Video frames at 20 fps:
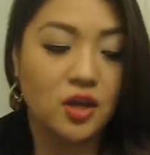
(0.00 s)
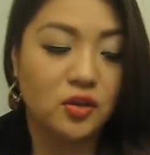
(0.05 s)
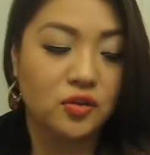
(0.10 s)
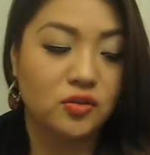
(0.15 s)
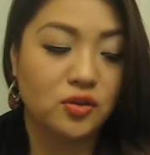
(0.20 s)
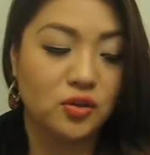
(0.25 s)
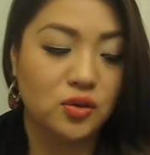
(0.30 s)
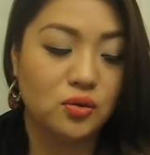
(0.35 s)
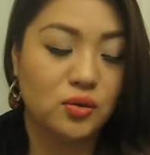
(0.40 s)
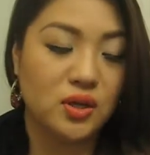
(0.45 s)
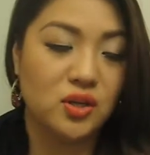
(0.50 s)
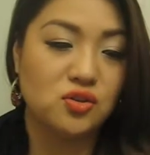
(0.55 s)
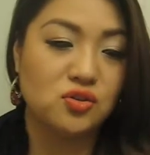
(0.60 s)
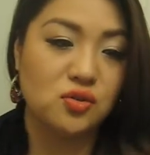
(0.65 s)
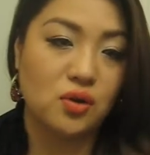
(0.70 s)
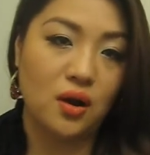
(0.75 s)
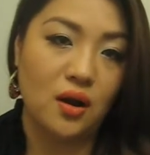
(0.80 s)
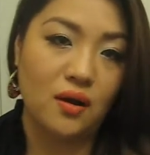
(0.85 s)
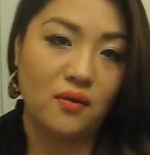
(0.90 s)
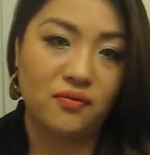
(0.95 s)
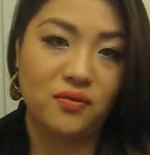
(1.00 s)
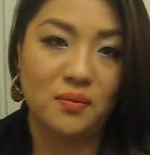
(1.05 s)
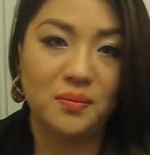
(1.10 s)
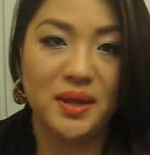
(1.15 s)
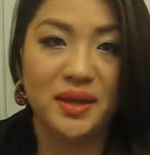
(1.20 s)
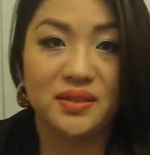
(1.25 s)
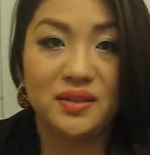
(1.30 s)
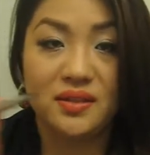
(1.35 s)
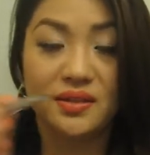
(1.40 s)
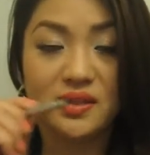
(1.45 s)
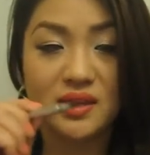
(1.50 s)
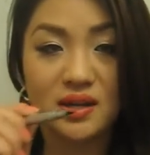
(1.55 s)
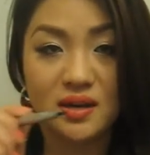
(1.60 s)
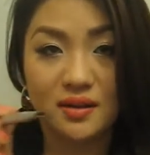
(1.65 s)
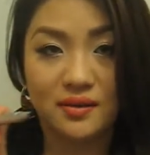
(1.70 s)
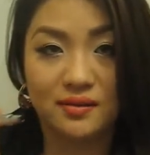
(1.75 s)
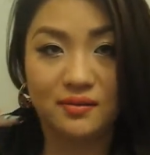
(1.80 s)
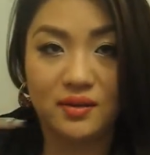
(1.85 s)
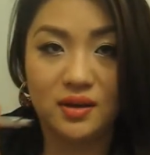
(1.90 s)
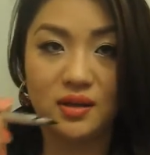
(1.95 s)
so you can draw from like the
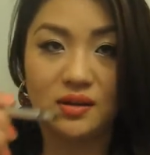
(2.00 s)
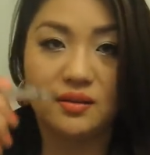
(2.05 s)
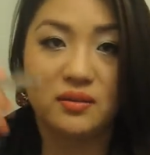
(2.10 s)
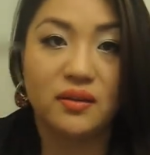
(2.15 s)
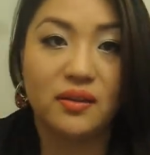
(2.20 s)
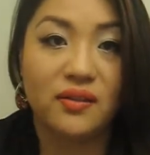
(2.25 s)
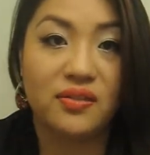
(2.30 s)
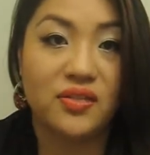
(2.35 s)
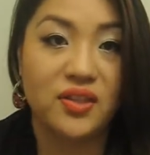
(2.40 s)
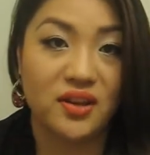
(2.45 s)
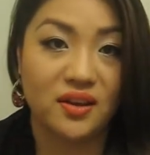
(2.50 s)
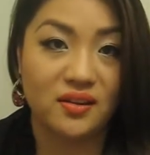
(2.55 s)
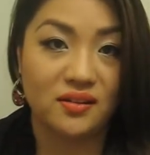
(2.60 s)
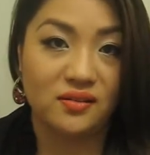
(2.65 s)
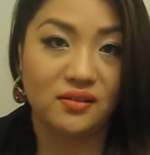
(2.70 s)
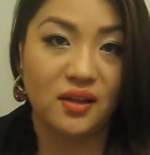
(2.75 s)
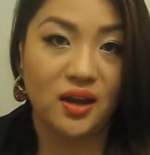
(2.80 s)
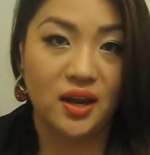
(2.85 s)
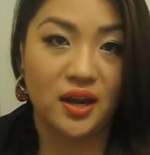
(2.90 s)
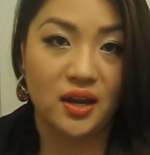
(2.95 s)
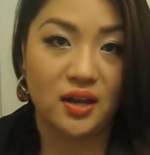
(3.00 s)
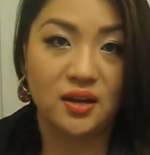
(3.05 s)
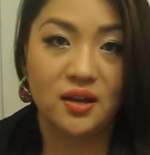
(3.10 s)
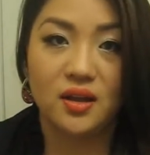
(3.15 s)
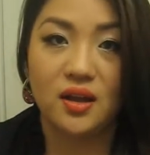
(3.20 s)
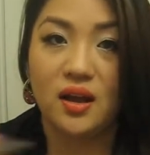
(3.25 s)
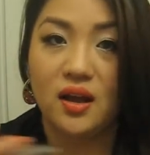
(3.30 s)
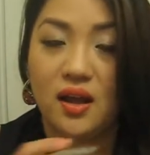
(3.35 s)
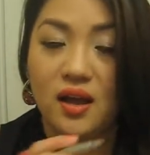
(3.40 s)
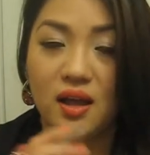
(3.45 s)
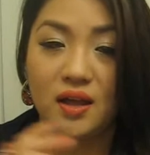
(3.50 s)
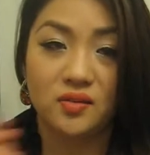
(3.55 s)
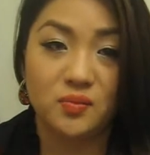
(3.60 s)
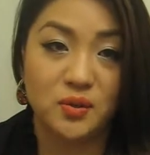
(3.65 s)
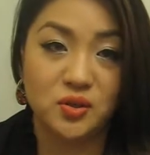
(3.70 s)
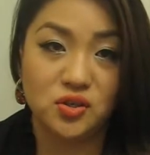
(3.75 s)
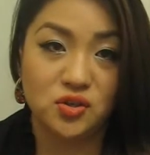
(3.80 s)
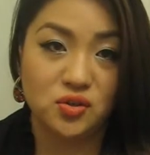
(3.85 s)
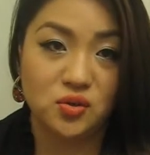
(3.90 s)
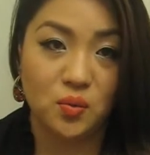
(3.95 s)
thinnest line to the thickest line as
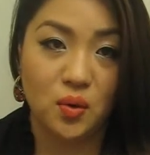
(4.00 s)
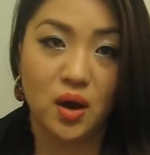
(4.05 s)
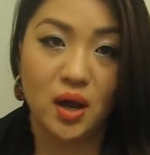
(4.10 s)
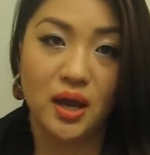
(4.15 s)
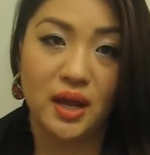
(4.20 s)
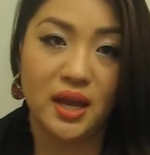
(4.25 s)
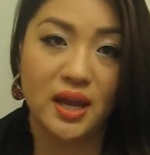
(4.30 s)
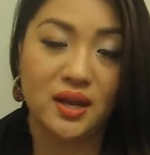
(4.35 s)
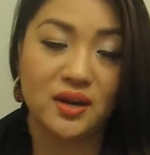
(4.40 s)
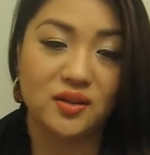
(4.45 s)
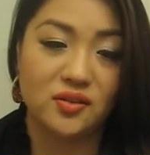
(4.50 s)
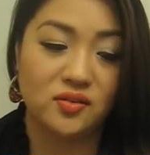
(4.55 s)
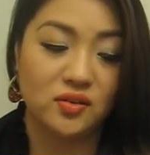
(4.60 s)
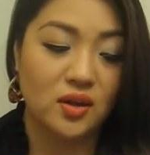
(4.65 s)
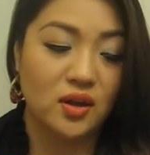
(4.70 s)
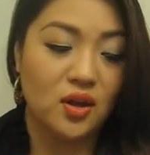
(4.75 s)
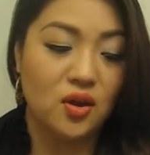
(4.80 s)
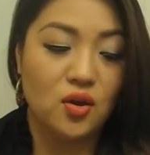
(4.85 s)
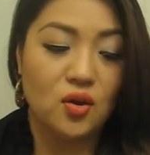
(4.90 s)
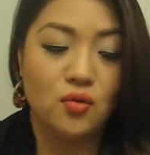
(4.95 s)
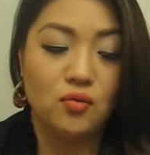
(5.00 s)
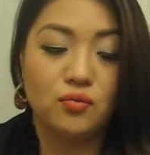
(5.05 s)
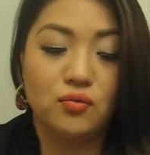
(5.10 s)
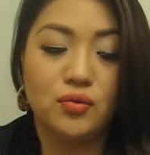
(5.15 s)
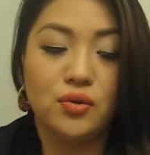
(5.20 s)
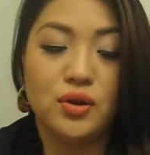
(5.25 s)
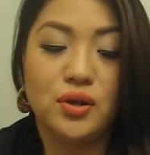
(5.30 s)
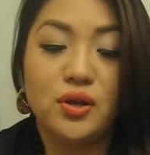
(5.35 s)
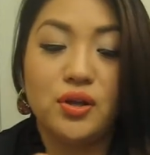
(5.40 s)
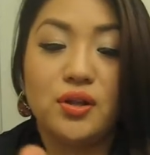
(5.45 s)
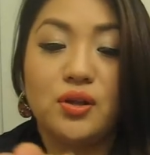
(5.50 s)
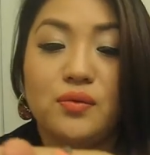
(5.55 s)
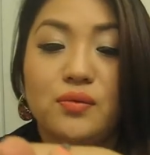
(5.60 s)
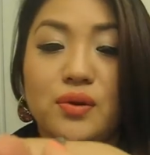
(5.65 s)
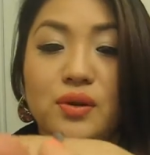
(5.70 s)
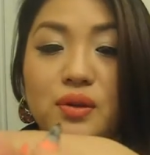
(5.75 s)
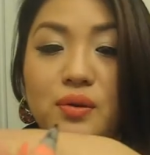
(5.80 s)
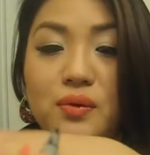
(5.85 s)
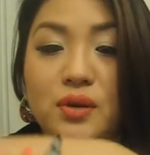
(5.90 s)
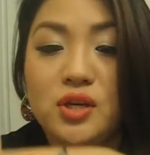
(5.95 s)
much as you want and it's really
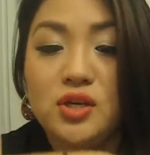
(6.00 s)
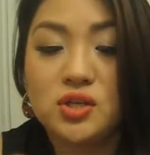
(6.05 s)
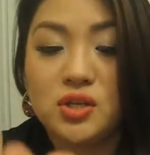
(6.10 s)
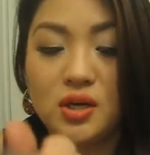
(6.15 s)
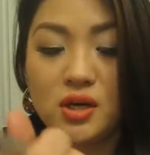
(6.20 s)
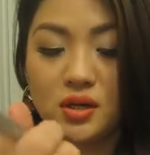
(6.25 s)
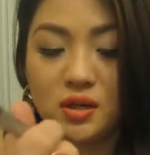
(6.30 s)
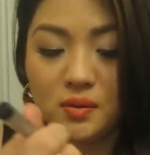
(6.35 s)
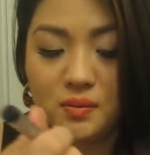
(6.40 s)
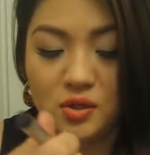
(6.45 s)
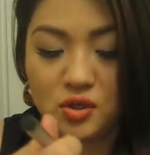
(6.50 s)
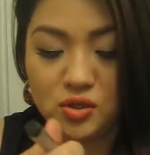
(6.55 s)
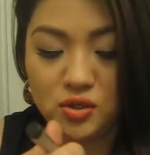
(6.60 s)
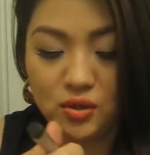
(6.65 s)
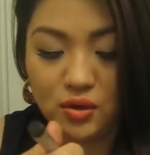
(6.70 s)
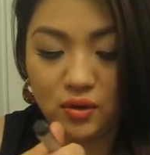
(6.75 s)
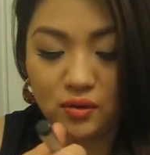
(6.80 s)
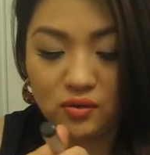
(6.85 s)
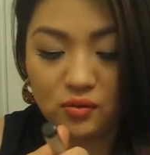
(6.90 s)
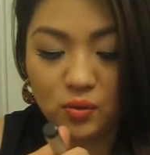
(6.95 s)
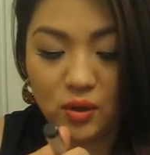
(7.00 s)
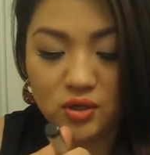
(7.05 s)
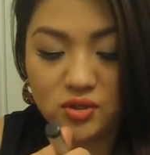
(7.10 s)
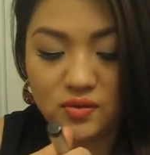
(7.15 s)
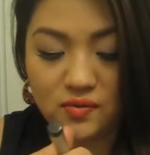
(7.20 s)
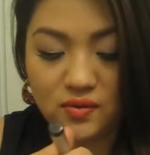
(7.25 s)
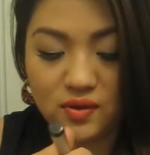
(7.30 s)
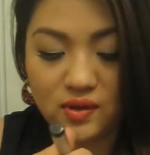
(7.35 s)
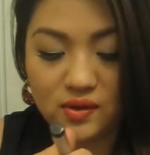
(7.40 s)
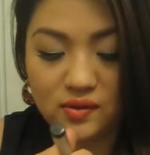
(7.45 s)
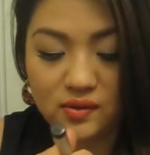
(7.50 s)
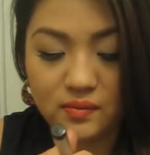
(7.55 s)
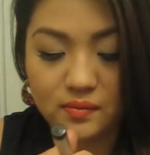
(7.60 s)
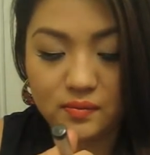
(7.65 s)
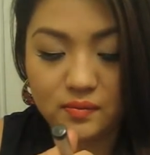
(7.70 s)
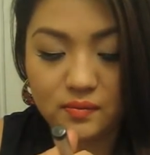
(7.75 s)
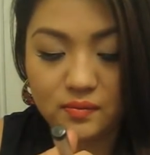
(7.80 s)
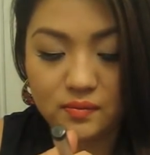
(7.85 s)
really rich here let me show you a swatch of this